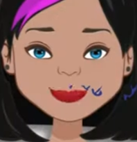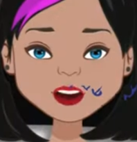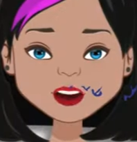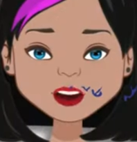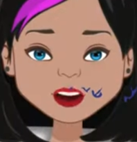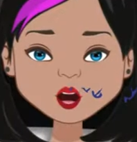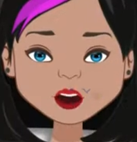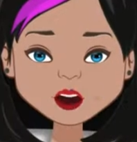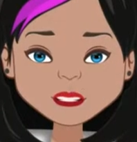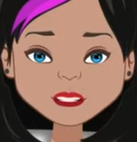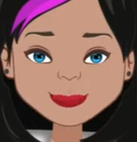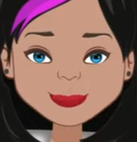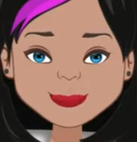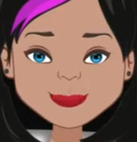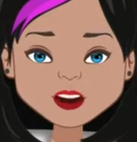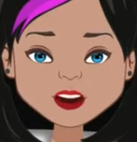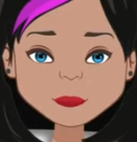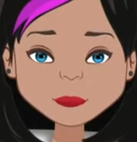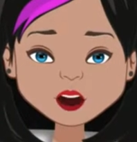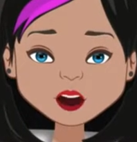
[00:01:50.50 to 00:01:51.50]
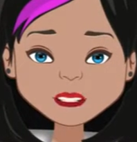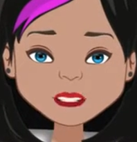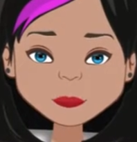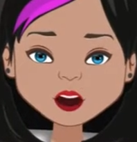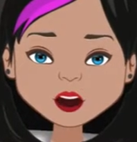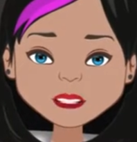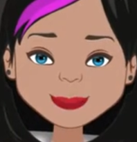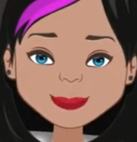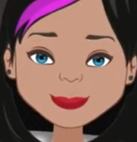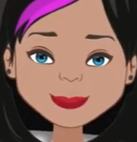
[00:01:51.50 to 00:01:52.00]
Hi again, I'm
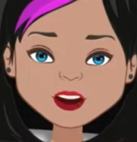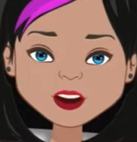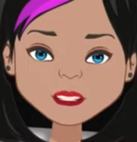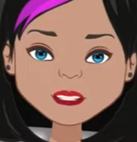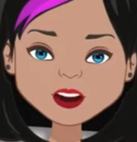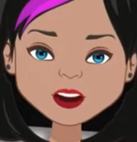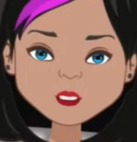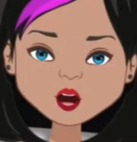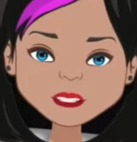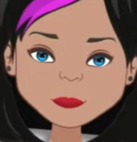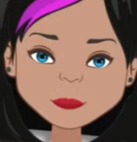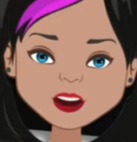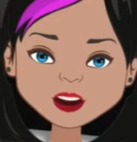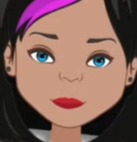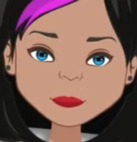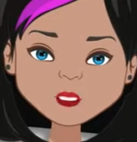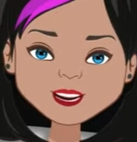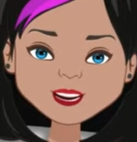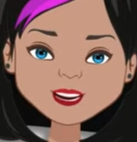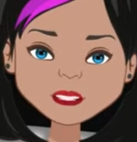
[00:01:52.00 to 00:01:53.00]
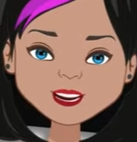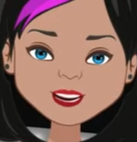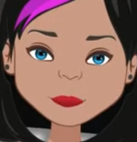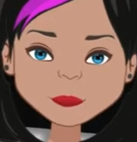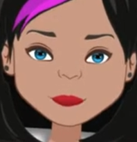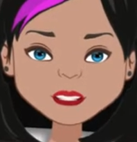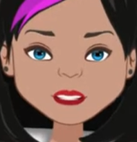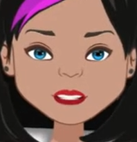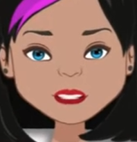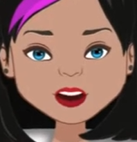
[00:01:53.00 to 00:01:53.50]
Jasmine, and I got my apprenticeship
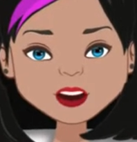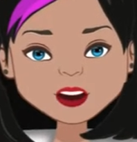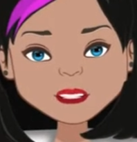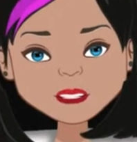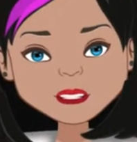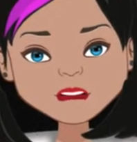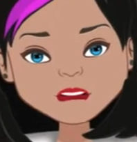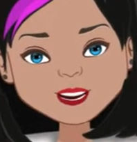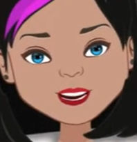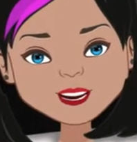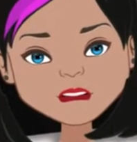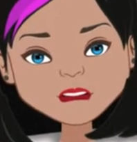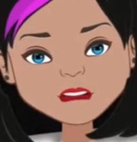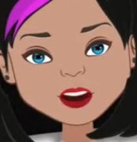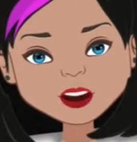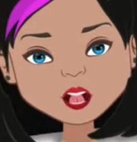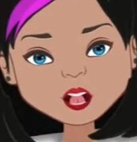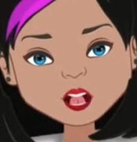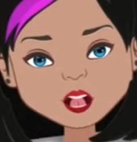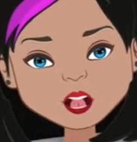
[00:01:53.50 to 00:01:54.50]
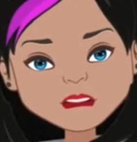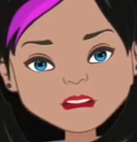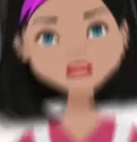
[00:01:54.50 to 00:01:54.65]
straight after Year 12.